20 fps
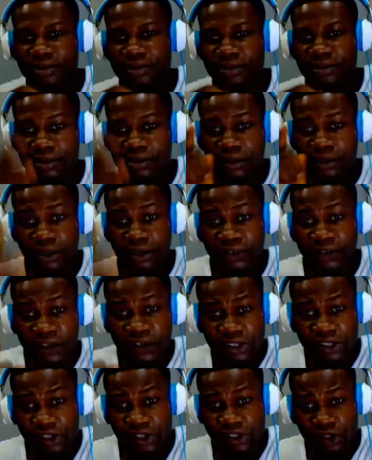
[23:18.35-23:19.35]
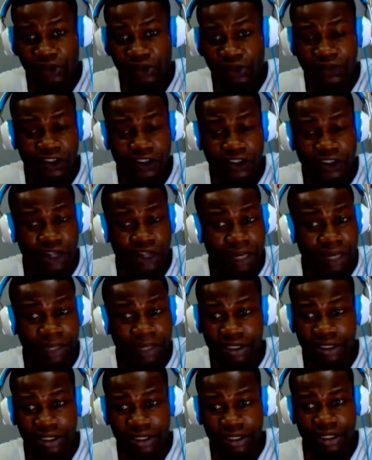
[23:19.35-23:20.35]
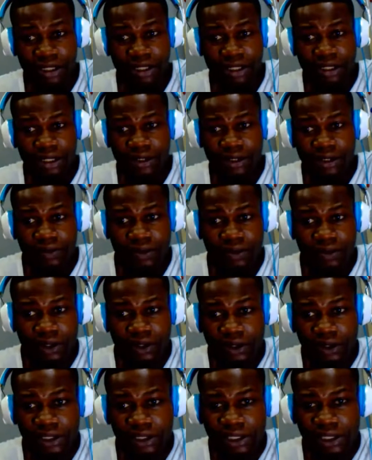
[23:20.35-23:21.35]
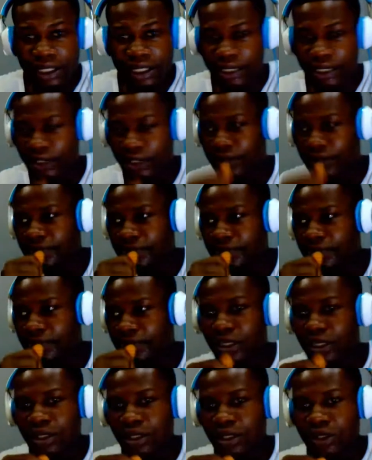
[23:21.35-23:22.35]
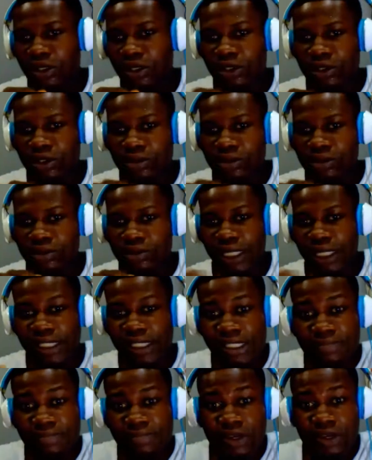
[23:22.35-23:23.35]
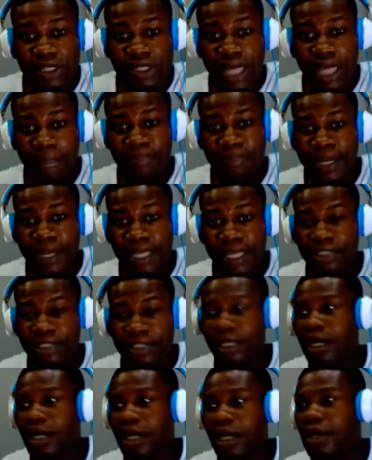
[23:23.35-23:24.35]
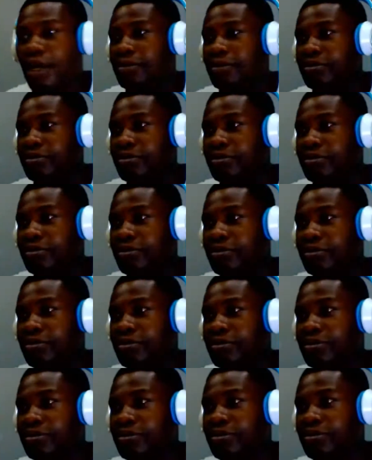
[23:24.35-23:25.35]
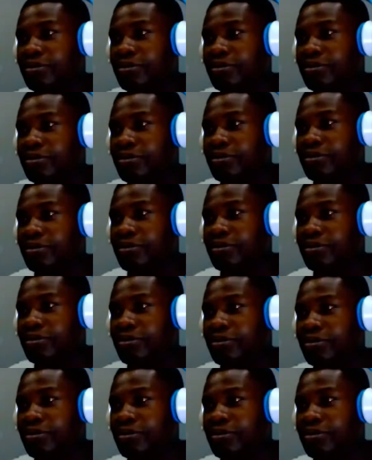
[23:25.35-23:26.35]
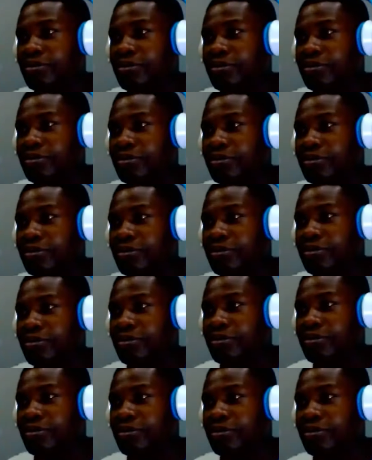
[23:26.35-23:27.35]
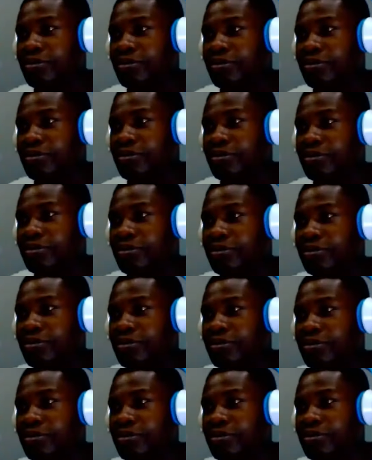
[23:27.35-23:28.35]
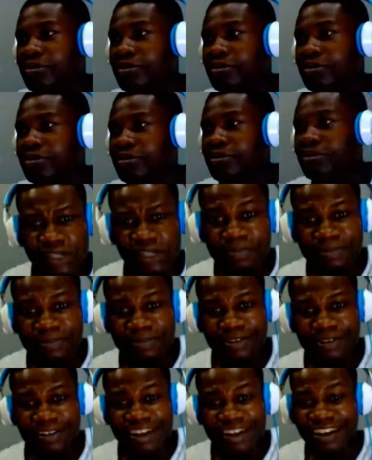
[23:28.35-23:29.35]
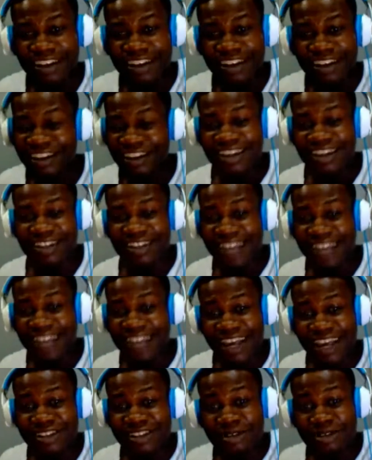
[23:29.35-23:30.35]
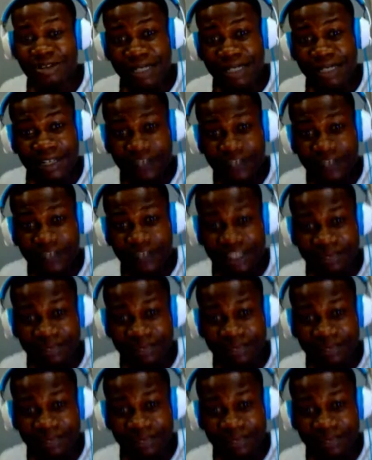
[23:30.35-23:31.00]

the first YouTube video I made on this channel. There's this music I played. You are worthy. I think by Marvin Sapp. Guys, you won't believe it.